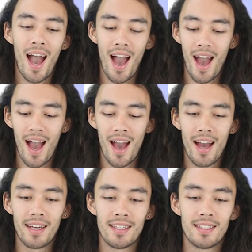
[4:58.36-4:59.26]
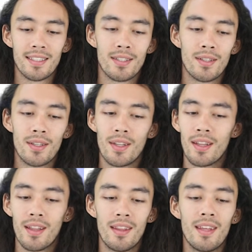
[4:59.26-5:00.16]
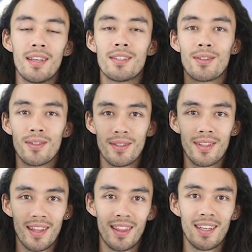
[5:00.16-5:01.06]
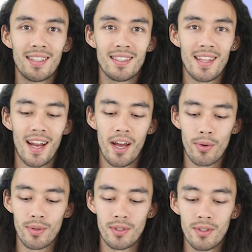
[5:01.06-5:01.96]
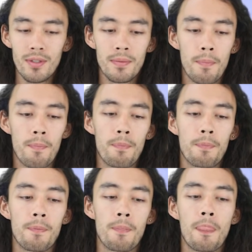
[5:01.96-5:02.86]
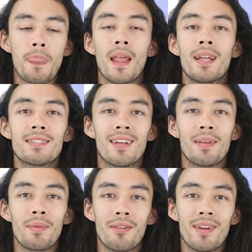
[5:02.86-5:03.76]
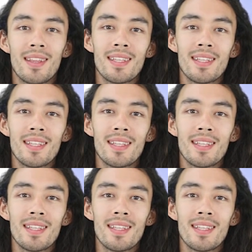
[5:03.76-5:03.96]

and these are all the things that I will do. So let me read